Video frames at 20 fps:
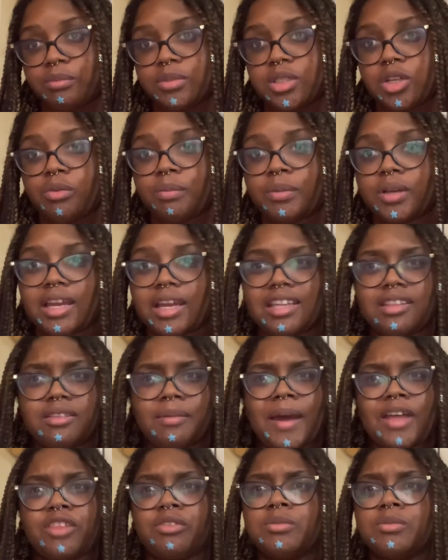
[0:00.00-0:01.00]
soap. And the
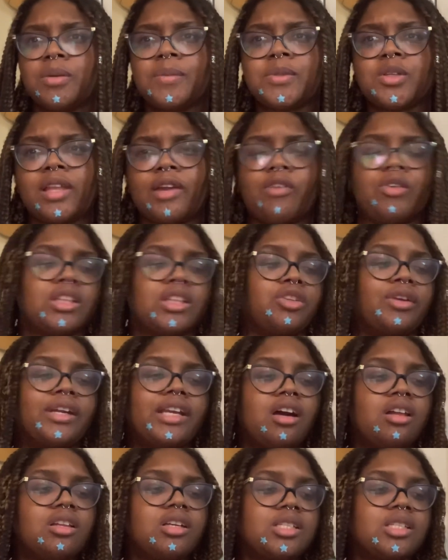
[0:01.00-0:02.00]
bathroom soaps are like, what,
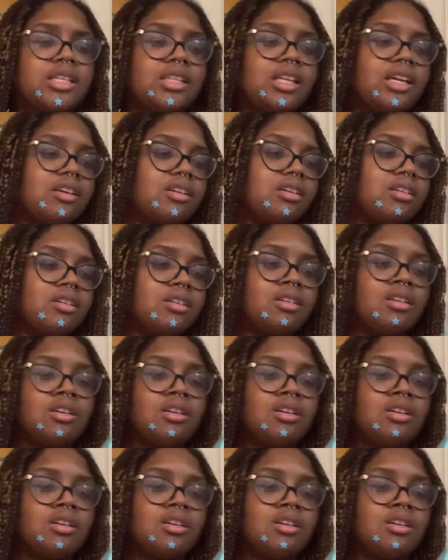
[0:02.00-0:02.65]
$3, I think?